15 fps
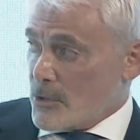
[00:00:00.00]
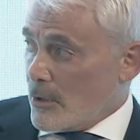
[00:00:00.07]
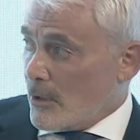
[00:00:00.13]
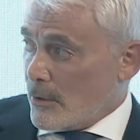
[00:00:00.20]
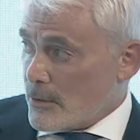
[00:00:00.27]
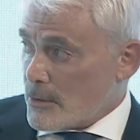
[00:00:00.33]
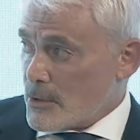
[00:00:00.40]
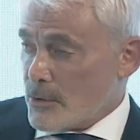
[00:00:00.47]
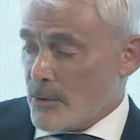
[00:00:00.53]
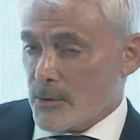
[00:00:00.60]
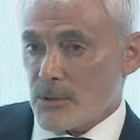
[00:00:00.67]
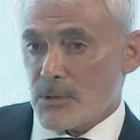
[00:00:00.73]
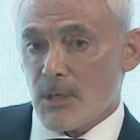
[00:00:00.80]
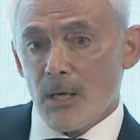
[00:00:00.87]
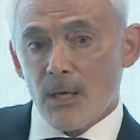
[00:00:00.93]
dollars. So
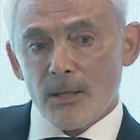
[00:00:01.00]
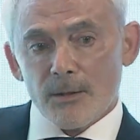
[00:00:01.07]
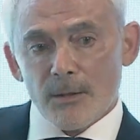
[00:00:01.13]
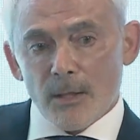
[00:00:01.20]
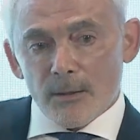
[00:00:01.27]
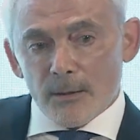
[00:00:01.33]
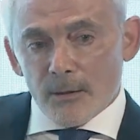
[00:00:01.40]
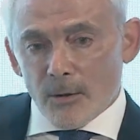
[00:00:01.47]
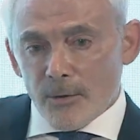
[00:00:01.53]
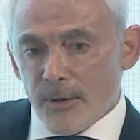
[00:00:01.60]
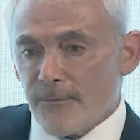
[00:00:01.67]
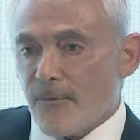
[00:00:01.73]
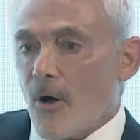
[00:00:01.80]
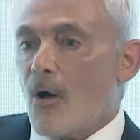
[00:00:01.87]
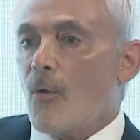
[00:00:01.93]
it's,
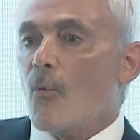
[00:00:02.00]
they've all